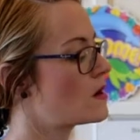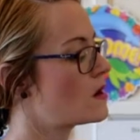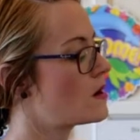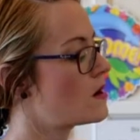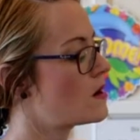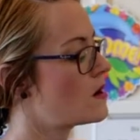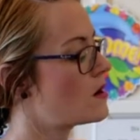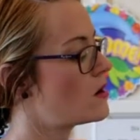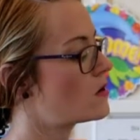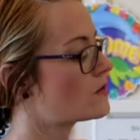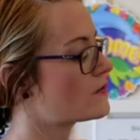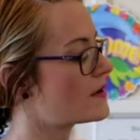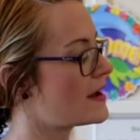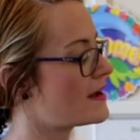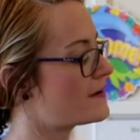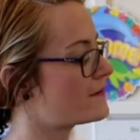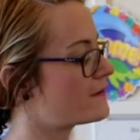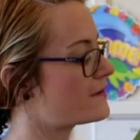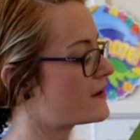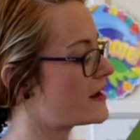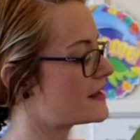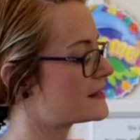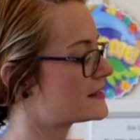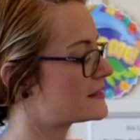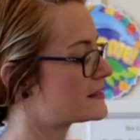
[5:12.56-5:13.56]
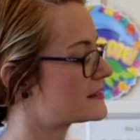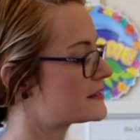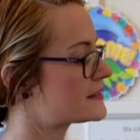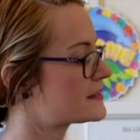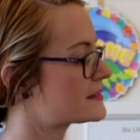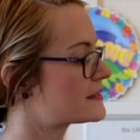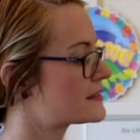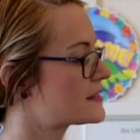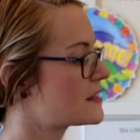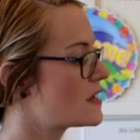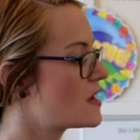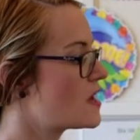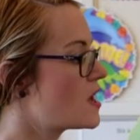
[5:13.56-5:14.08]
All right,
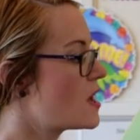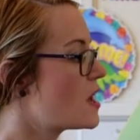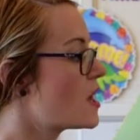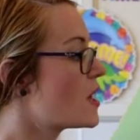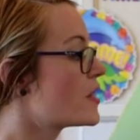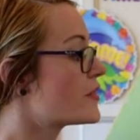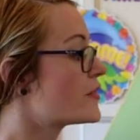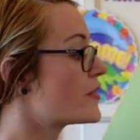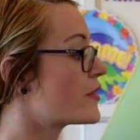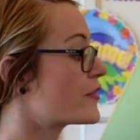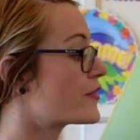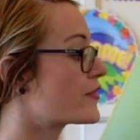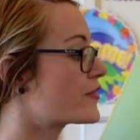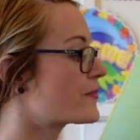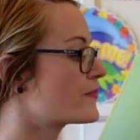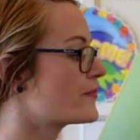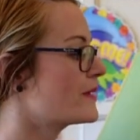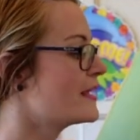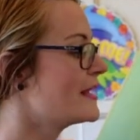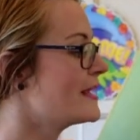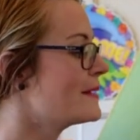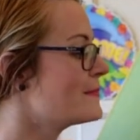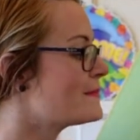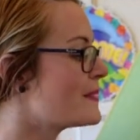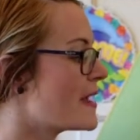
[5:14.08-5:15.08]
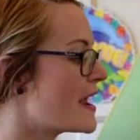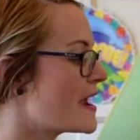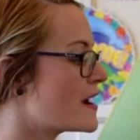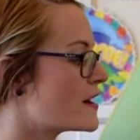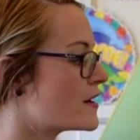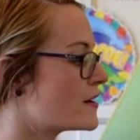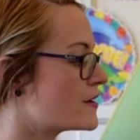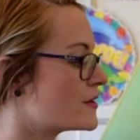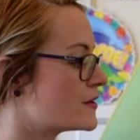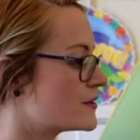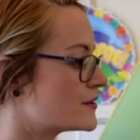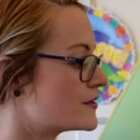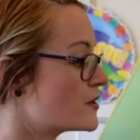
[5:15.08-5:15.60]
friends. The Three
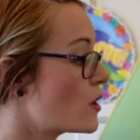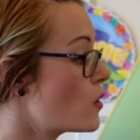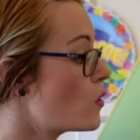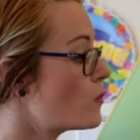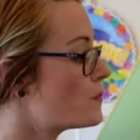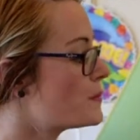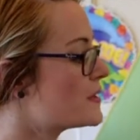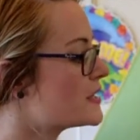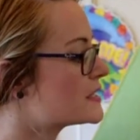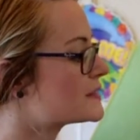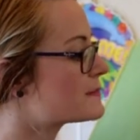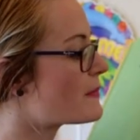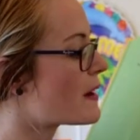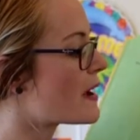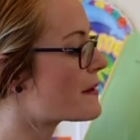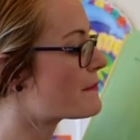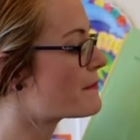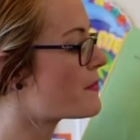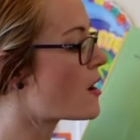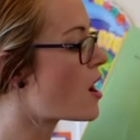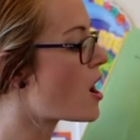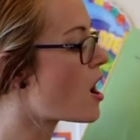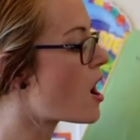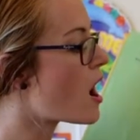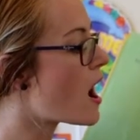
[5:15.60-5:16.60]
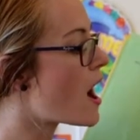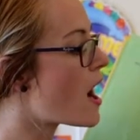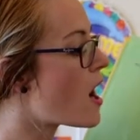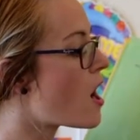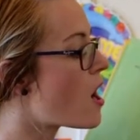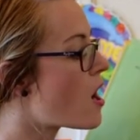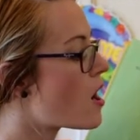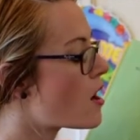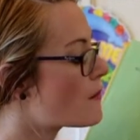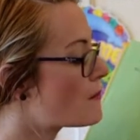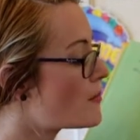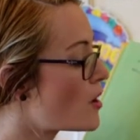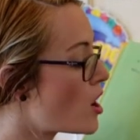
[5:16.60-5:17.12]
Bears. Oh, it's by
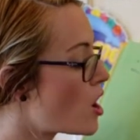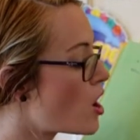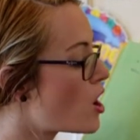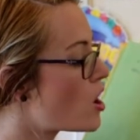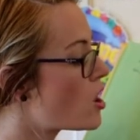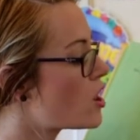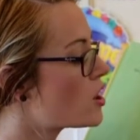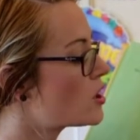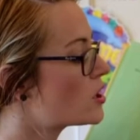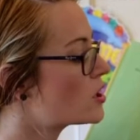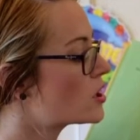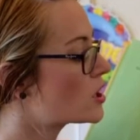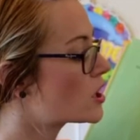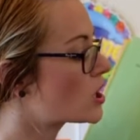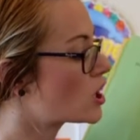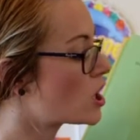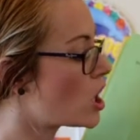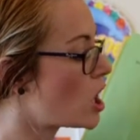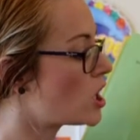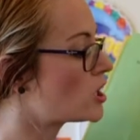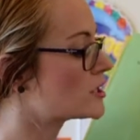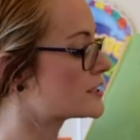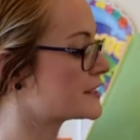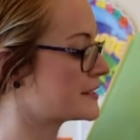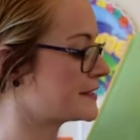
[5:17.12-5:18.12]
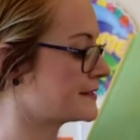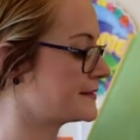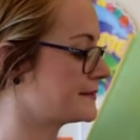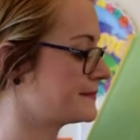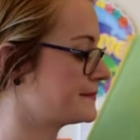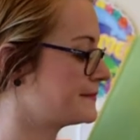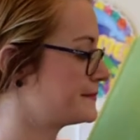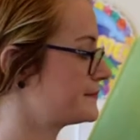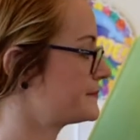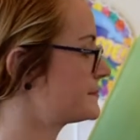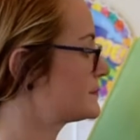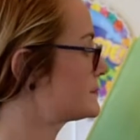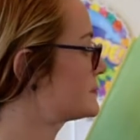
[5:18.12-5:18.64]
Paul
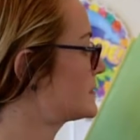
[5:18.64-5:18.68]
Galden.